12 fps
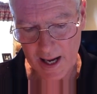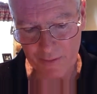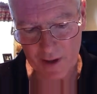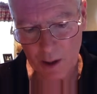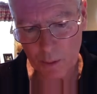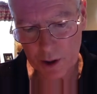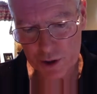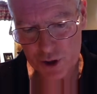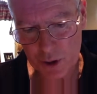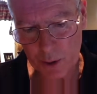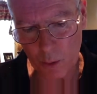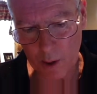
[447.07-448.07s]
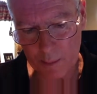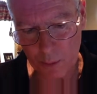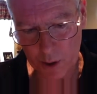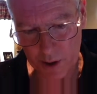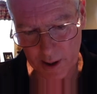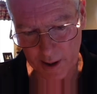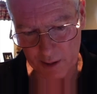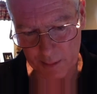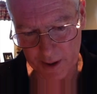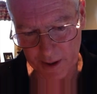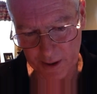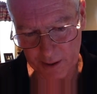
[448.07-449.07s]
And then I want to show you one more
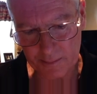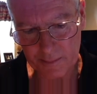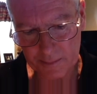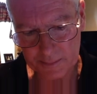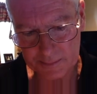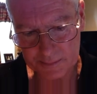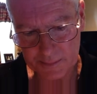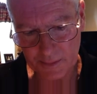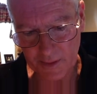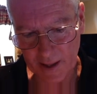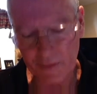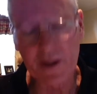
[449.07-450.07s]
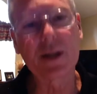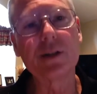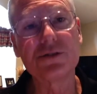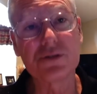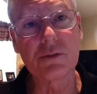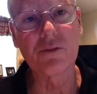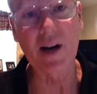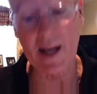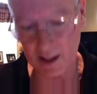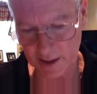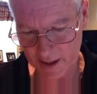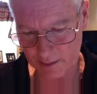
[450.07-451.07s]
document here that I think is
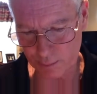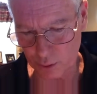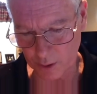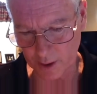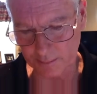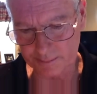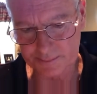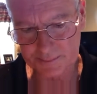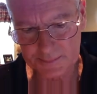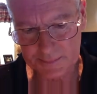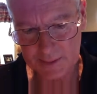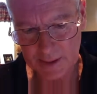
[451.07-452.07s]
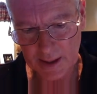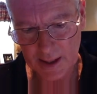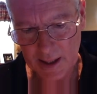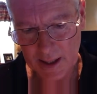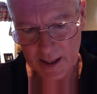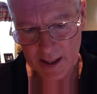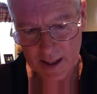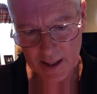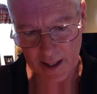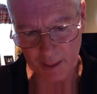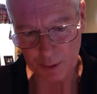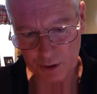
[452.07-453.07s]
vitally important.
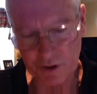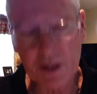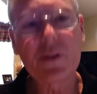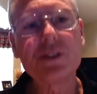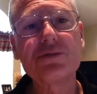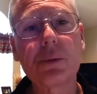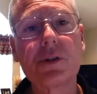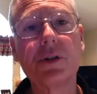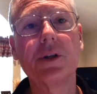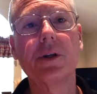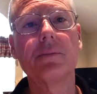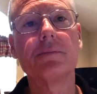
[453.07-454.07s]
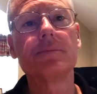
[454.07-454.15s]
And I'm going to read this one to you.